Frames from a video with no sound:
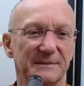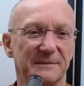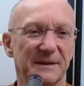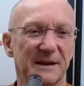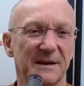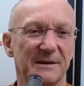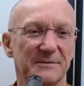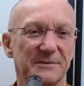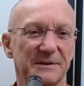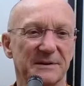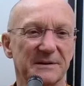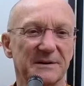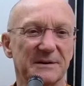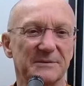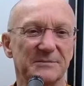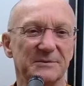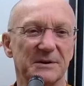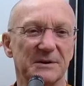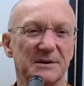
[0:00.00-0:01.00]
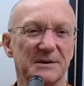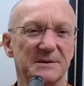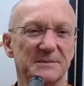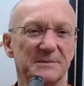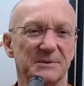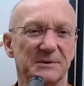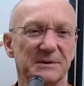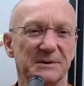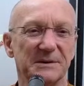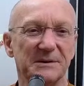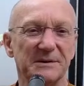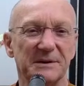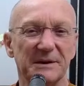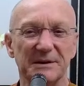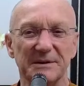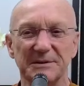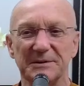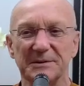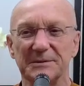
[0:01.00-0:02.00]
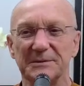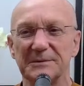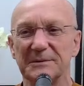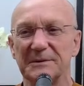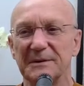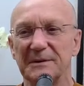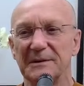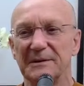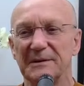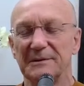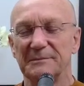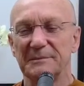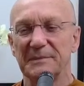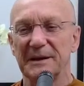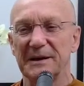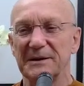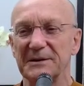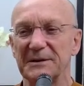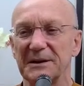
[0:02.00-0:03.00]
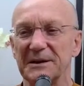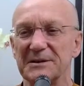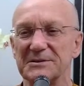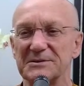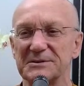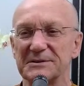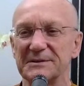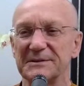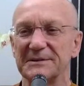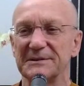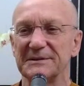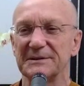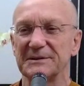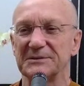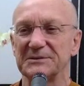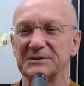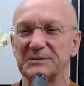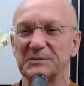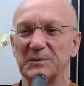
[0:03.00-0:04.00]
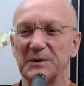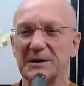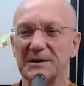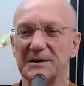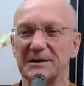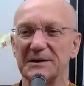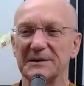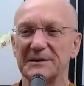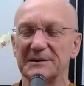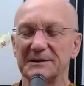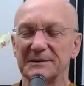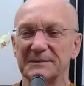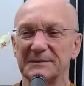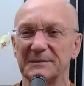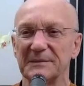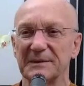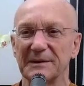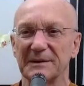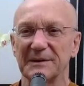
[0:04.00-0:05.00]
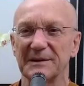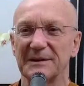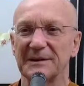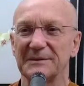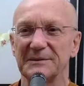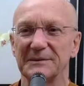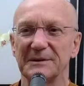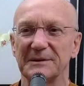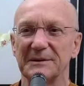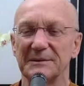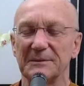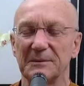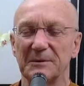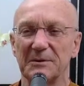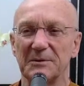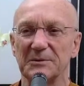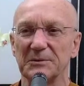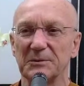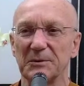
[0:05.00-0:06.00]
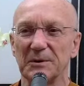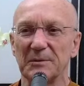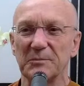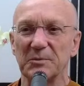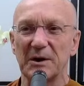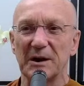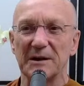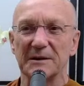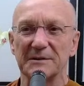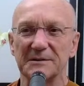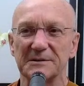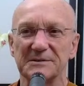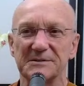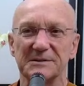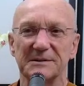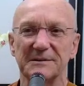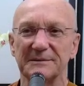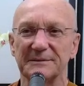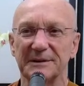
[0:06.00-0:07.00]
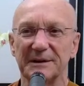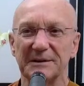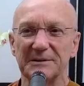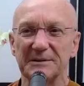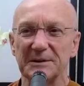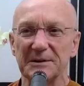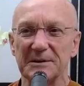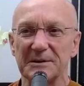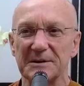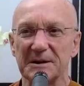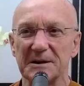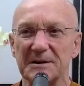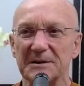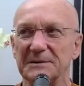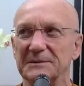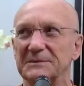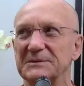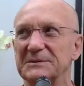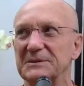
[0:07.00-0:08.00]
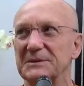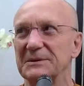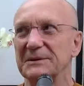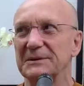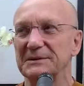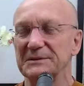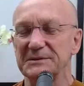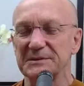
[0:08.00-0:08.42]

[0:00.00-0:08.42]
having enough time to continue meditation and some reading and ongoing practice and into the night. So